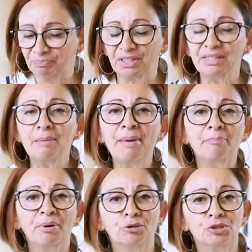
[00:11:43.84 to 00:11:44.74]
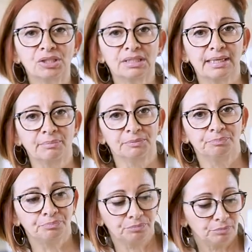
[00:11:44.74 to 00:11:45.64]
The thing about poaching salmon,
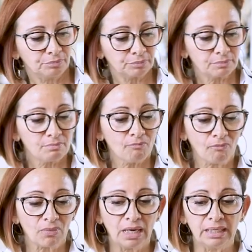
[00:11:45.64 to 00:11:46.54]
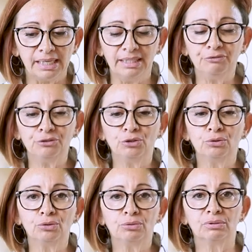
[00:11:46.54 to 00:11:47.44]
if
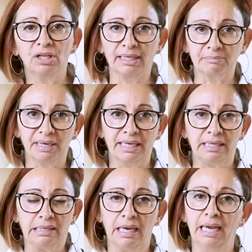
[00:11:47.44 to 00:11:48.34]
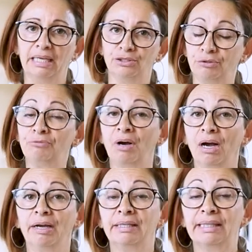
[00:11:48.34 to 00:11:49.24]
you're like me and you
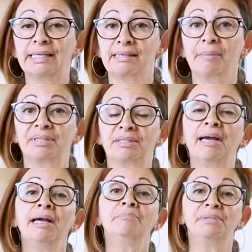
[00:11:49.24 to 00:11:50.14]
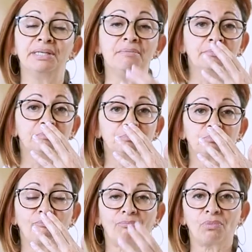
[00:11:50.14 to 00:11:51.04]
find that salmon can be
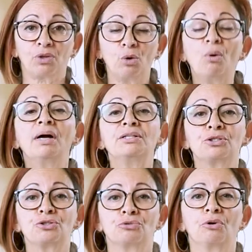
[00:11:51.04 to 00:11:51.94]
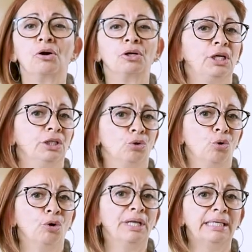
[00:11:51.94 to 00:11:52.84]
quite strong and
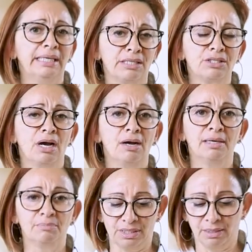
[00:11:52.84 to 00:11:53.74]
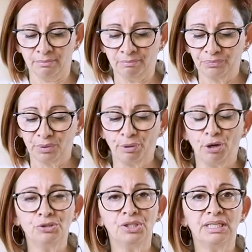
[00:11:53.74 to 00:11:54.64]
oily at times,
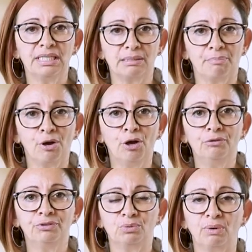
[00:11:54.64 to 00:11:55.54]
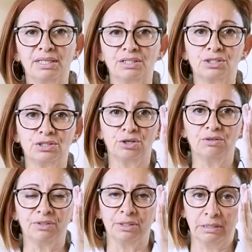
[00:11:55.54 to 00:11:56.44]
poaching it is a perfect way to
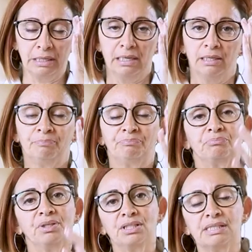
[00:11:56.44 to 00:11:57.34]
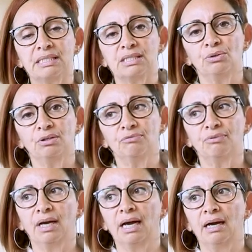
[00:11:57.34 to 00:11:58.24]
serve it, because it sort of,
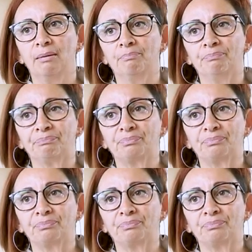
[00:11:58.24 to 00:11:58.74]
um,